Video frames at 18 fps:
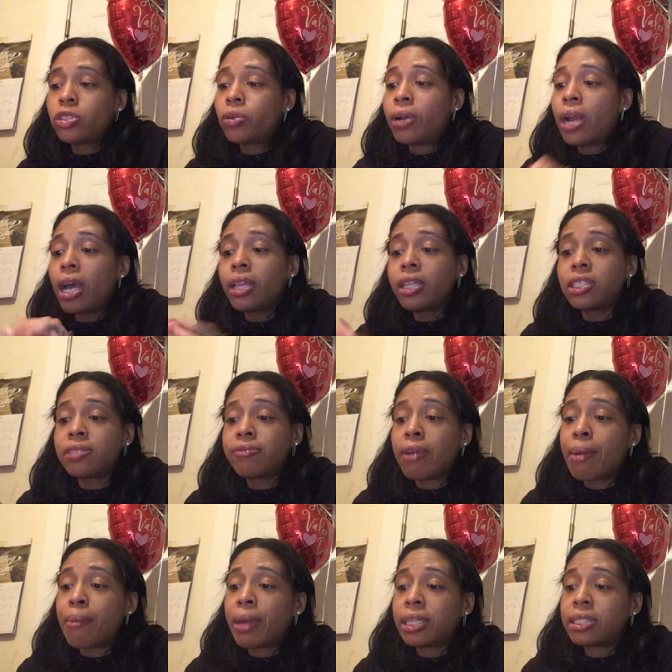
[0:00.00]
So now this is
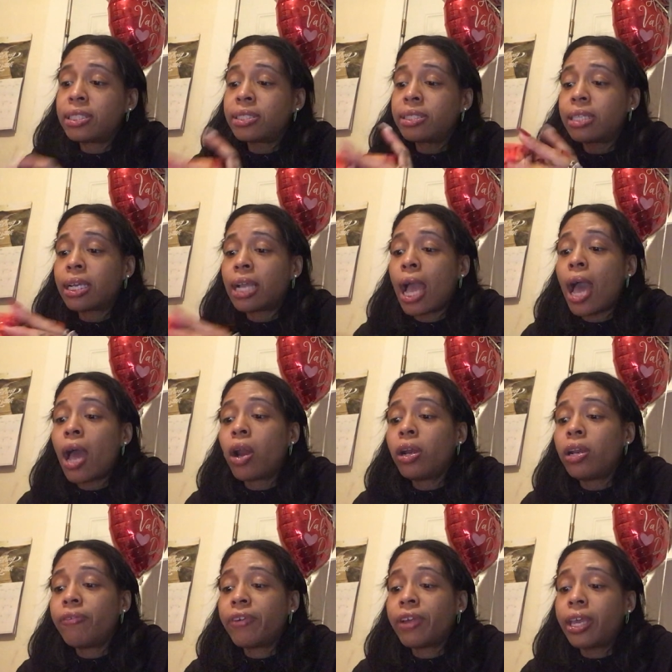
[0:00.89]
my master saying, I
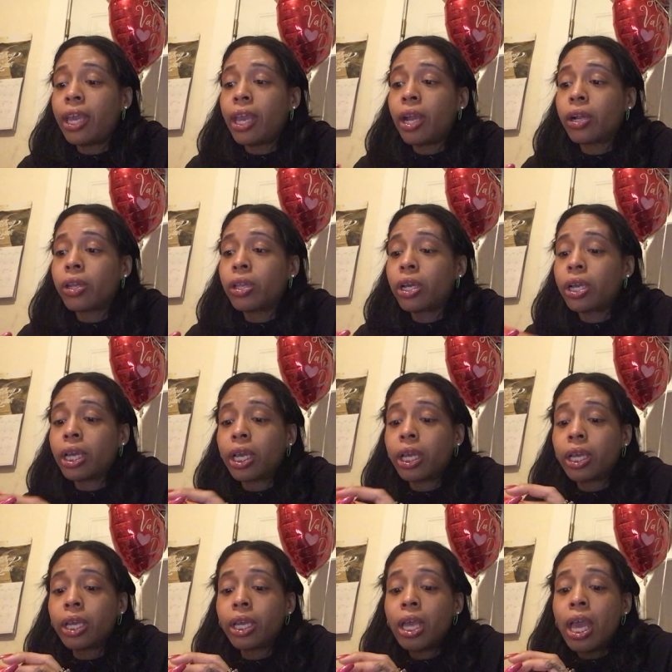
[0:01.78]
don't even care. Look at
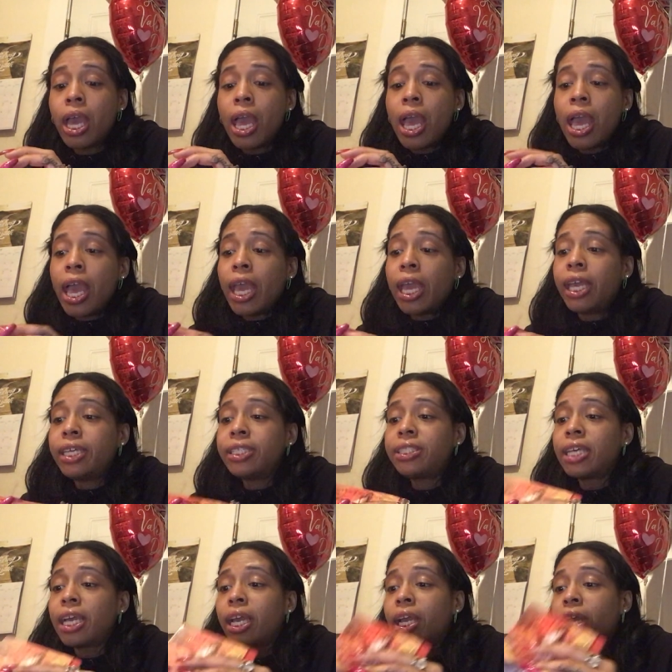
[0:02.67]
it.
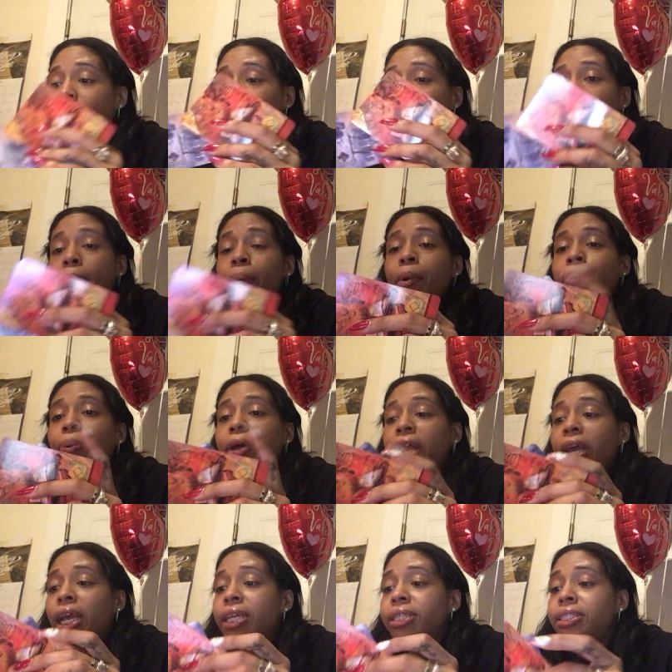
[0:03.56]
He's saying, I'm going to
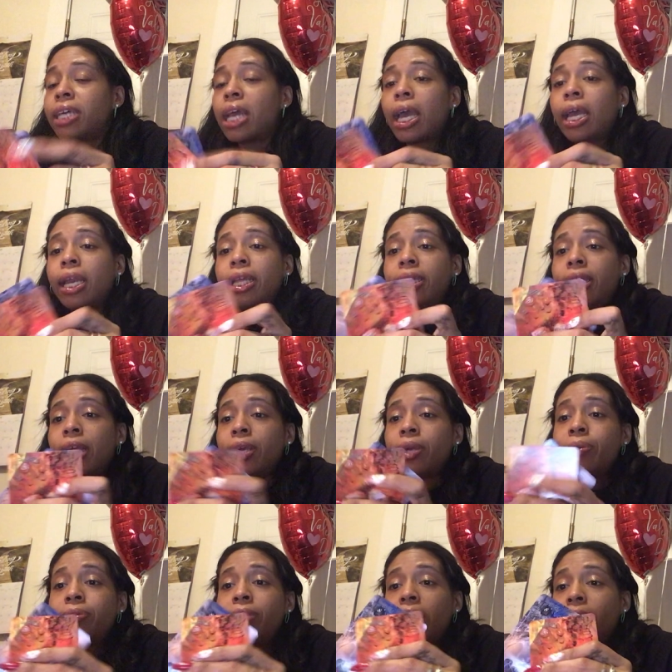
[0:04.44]
put an end to anything
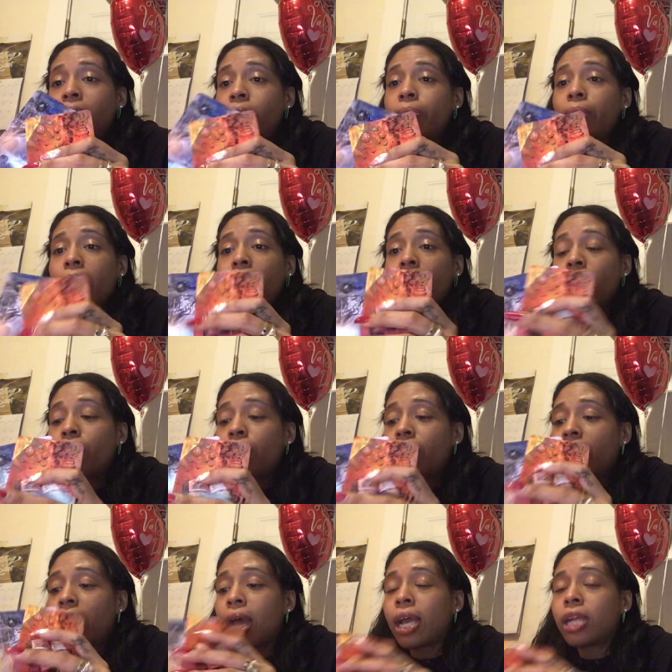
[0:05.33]
you think you got
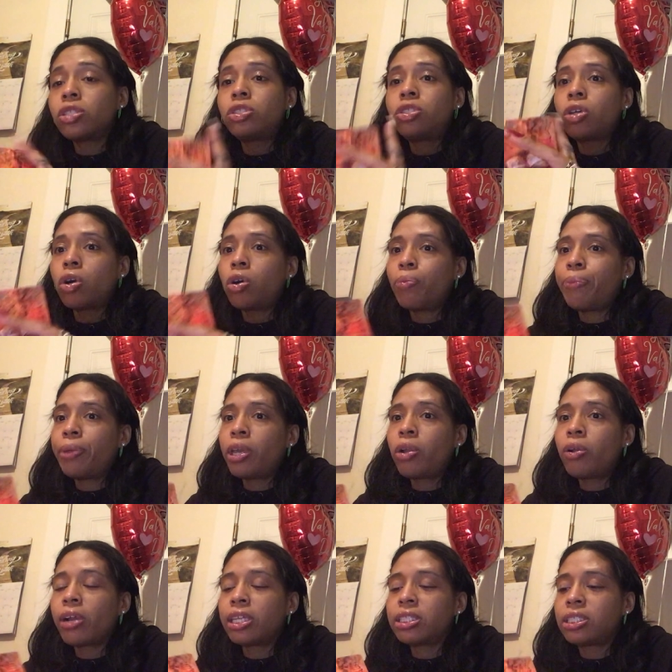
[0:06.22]
going on. Don't be
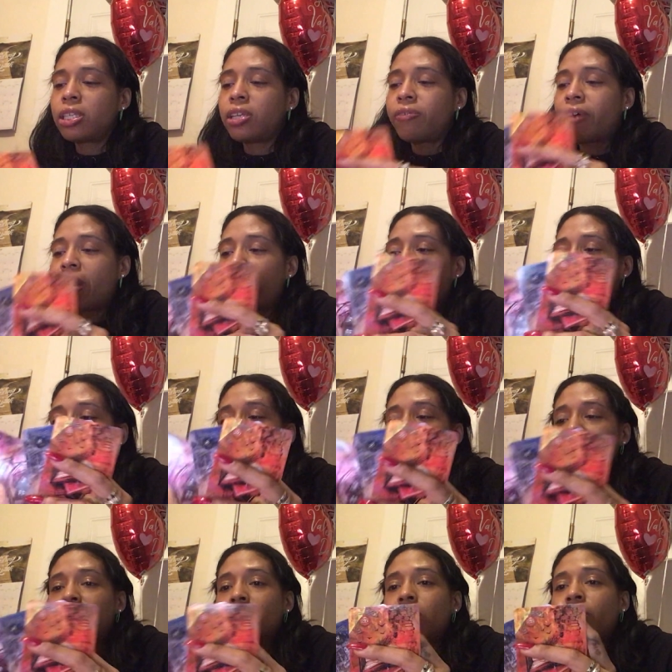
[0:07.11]
crazy, divine
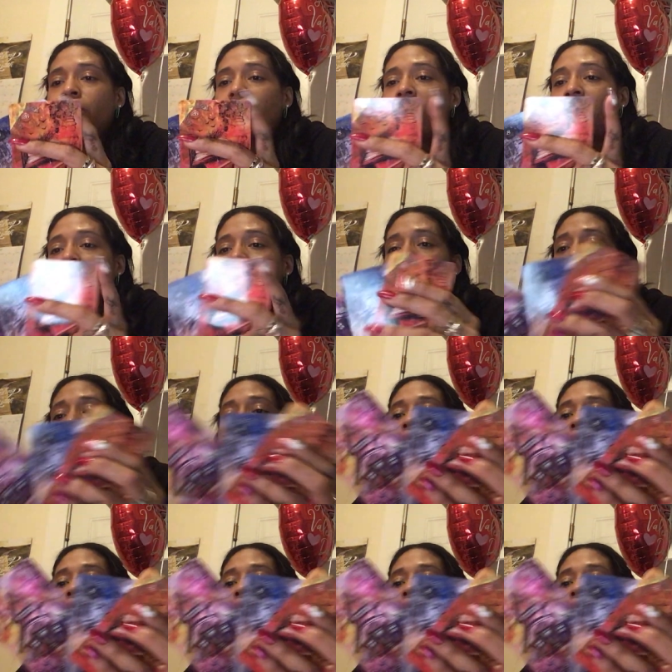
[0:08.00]
masculine, okay?